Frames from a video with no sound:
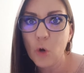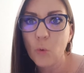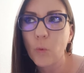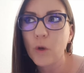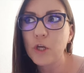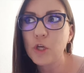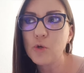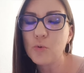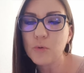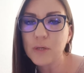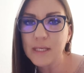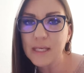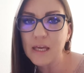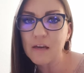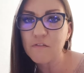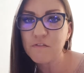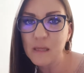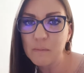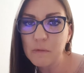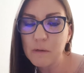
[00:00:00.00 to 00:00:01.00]
When you
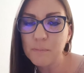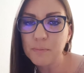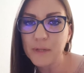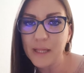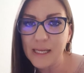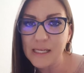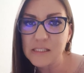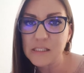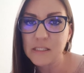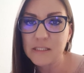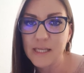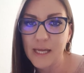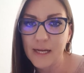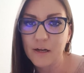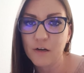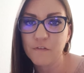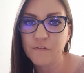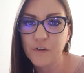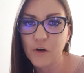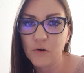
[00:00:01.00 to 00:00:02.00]
give them a place to
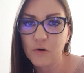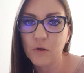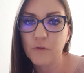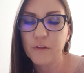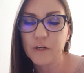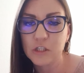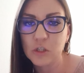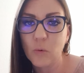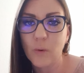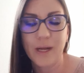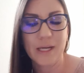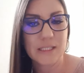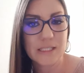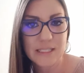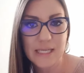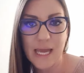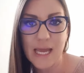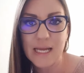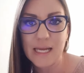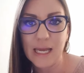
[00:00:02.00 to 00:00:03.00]
take a photo, they're going to
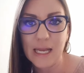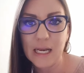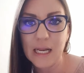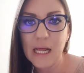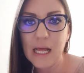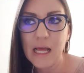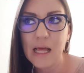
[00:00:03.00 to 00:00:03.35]
take it.